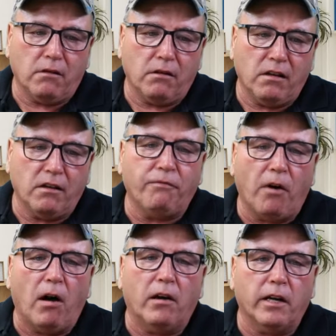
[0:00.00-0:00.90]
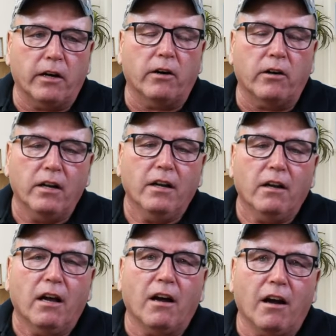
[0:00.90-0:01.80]
in the fall here.
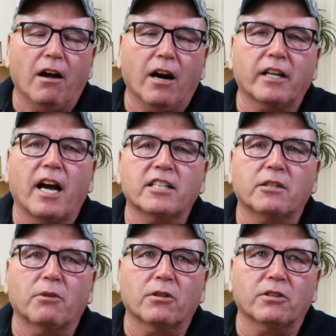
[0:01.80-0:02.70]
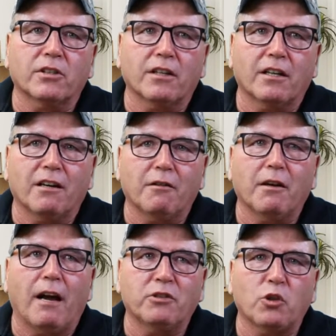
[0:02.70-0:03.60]
Our customers, we
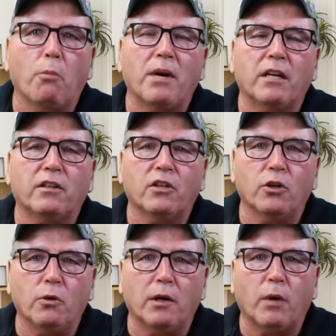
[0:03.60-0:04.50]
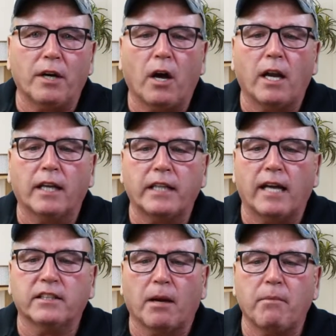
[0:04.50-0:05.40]
have so many to do and whatnot like
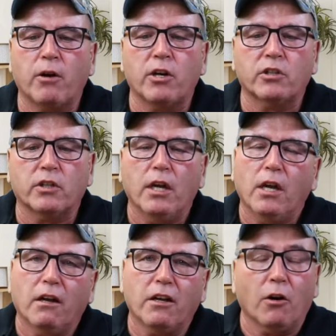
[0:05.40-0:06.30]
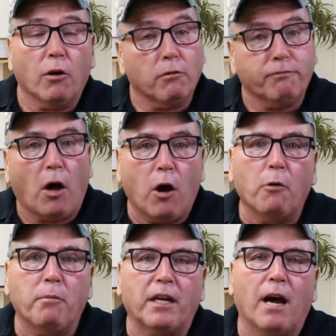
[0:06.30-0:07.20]
that. Some areas, you know, fall
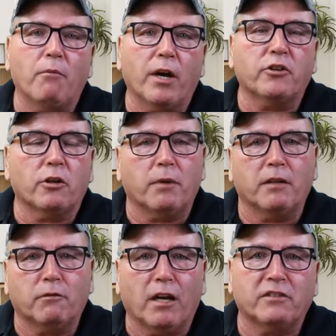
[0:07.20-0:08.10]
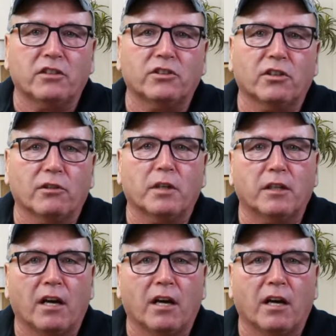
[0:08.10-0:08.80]
will become winter, but rest assured we